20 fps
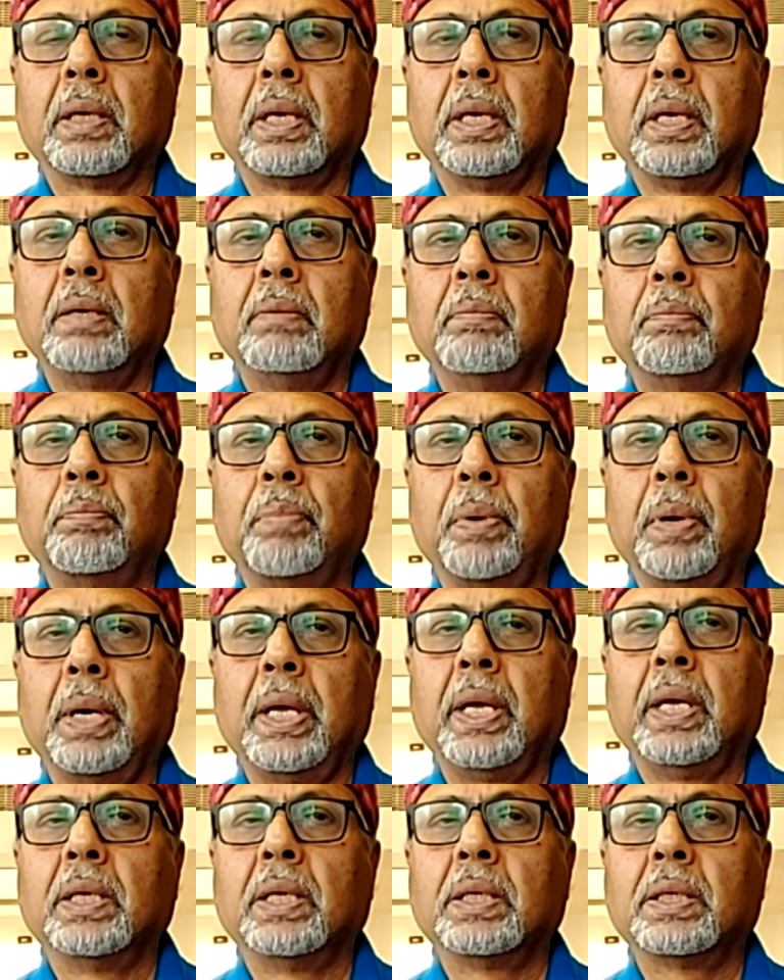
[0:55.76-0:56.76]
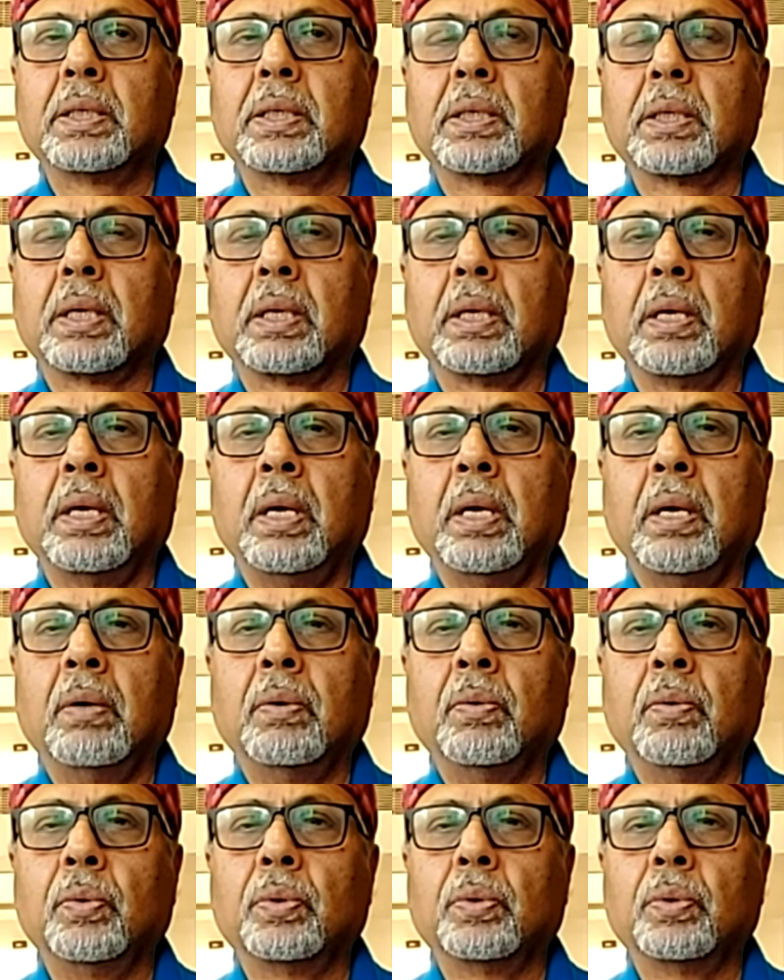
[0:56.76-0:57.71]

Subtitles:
in place who